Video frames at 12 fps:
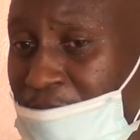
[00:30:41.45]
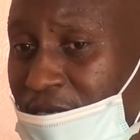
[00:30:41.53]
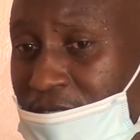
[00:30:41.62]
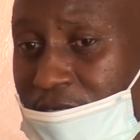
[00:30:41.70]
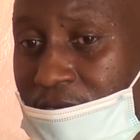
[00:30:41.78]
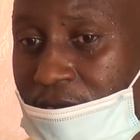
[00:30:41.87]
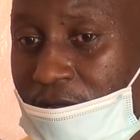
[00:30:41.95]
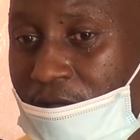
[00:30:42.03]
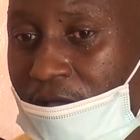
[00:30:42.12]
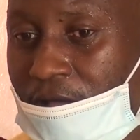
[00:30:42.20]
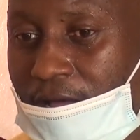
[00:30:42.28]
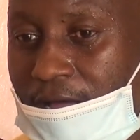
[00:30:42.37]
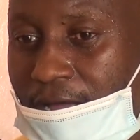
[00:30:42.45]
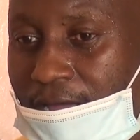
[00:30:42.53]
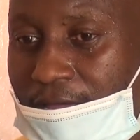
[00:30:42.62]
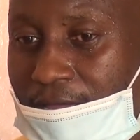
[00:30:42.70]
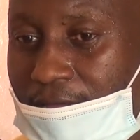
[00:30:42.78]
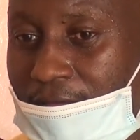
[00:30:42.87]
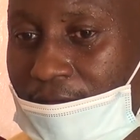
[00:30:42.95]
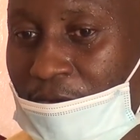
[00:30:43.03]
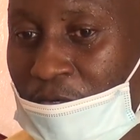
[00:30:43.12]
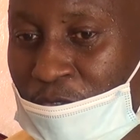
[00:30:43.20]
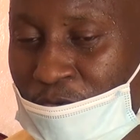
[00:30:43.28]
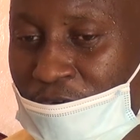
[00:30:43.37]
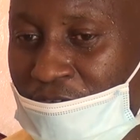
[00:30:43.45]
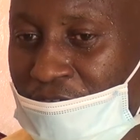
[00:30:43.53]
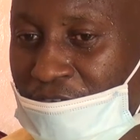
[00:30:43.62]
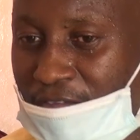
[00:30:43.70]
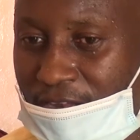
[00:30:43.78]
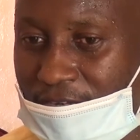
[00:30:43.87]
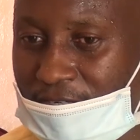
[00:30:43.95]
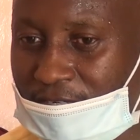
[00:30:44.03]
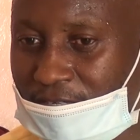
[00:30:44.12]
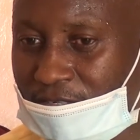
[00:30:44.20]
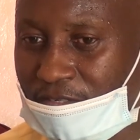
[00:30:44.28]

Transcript: But I also felt